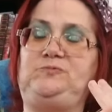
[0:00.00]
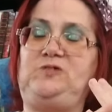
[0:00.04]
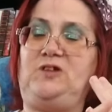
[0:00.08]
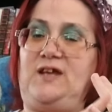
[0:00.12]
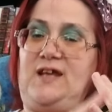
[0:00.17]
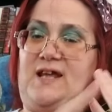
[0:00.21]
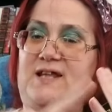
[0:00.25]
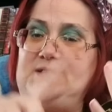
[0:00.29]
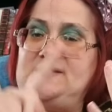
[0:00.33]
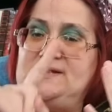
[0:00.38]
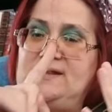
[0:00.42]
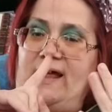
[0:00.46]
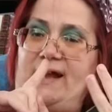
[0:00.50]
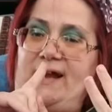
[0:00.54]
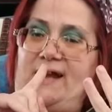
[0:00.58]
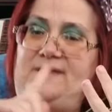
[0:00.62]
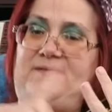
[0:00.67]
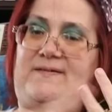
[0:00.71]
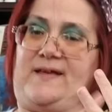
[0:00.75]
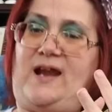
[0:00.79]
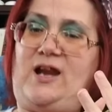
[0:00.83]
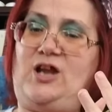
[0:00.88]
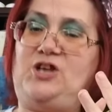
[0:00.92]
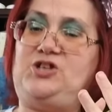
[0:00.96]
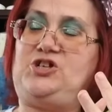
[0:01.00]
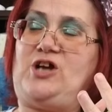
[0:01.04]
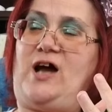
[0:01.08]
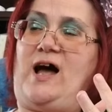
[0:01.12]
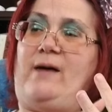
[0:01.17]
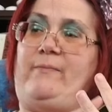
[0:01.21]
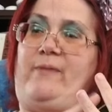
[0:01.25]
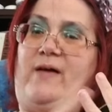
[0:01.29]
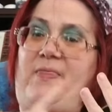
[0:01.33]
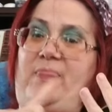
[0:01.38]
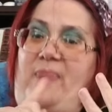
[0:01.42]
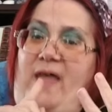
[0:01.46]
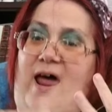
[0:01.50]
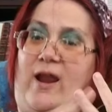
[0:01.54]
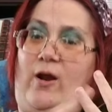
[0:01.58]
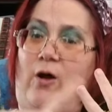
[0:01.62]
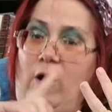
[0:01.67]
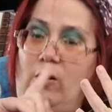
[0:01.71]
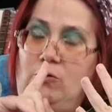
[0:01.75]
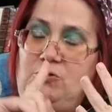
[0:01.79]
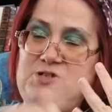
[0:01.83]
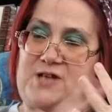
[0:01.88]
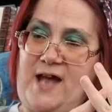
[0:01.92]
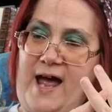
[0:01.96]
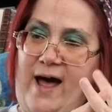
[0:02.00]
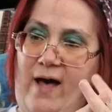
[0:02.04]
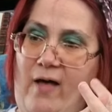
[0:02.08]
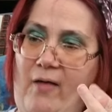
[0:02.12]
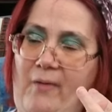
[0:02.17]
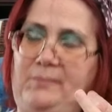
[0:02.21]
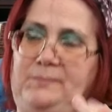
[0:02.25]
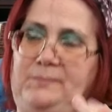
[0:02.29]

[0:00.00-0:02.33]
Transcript: gets, like I said, a job at that hotel.